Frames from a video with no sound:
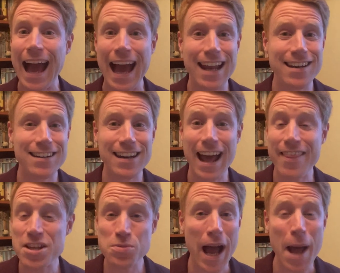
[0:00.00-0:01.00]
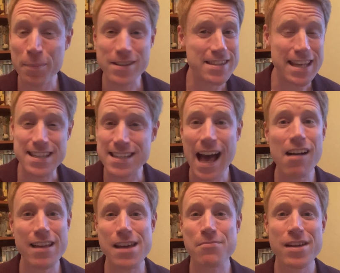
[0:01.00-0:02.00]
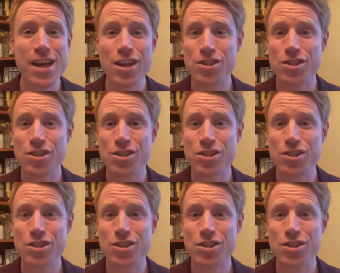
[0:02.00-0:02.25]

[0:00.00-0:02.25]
And, and that's what happens. They sell him